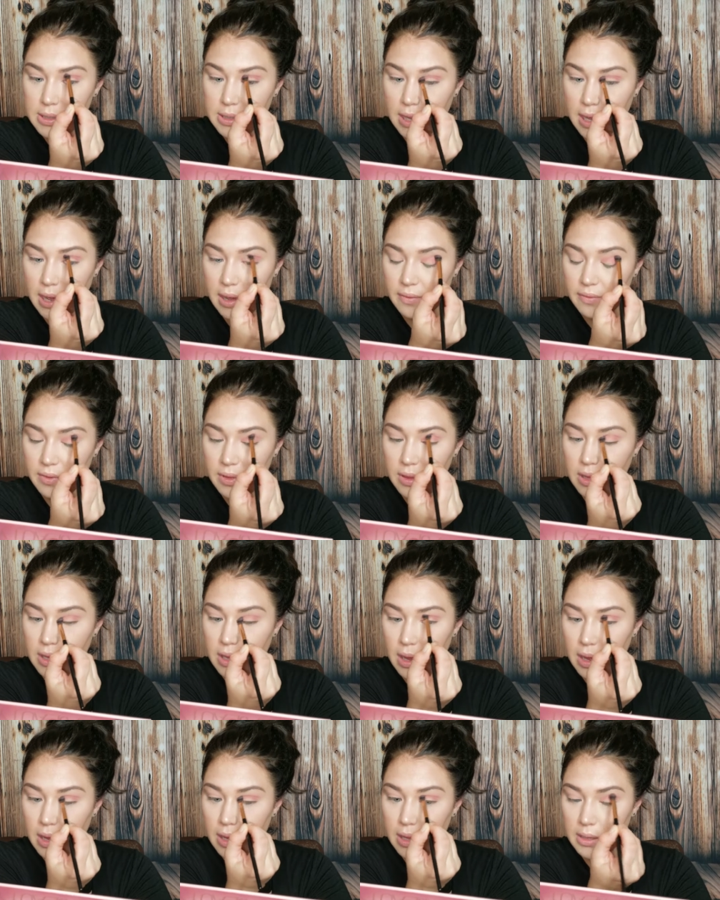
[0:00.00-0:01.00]
I have
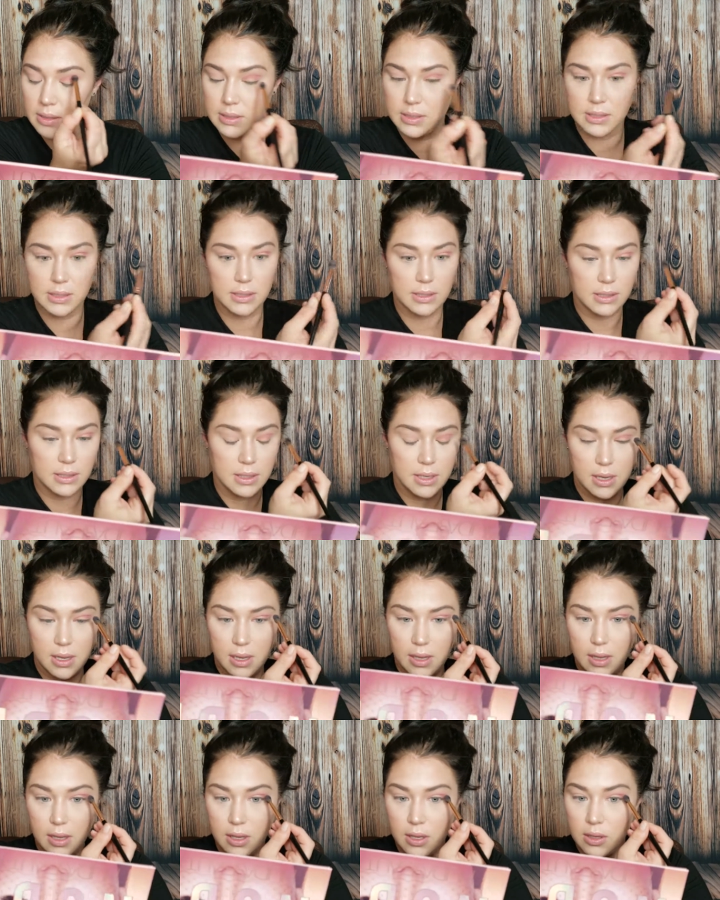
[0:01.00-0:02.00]
not
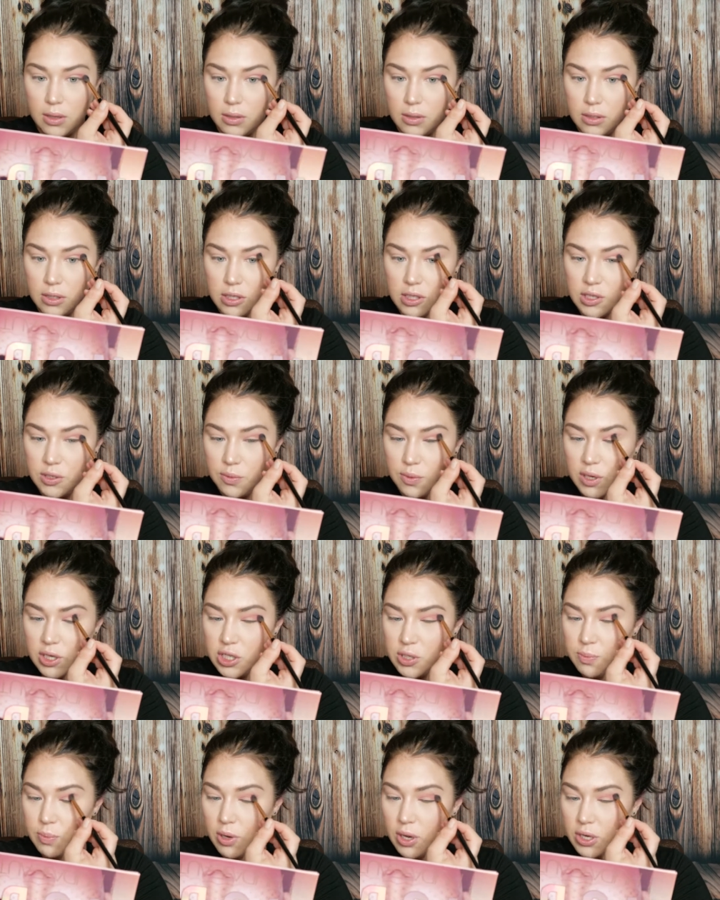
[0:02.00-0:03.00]

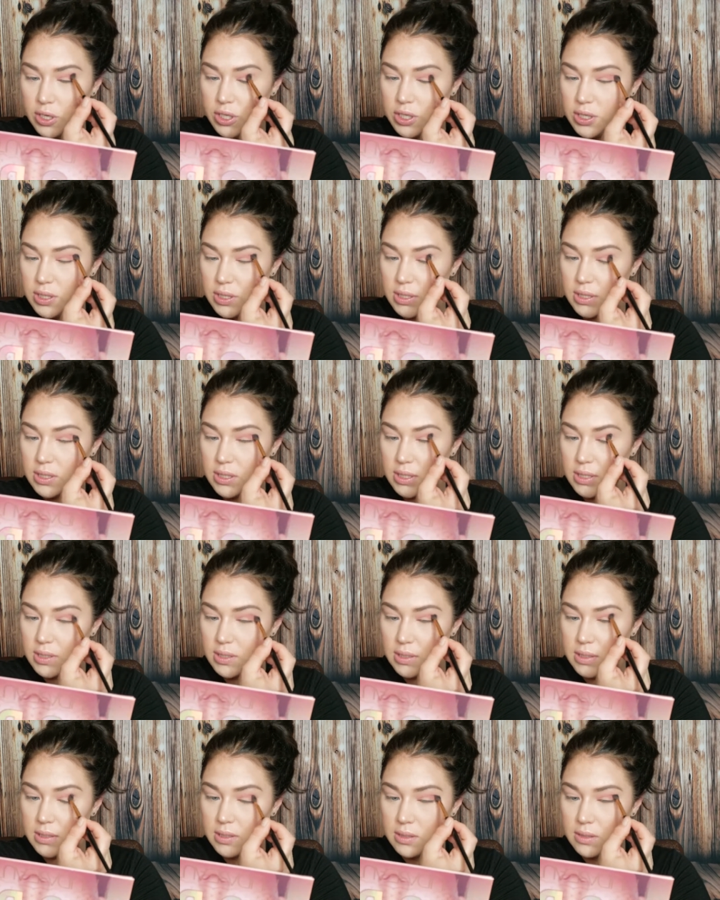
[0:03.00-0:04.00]
switched brushes.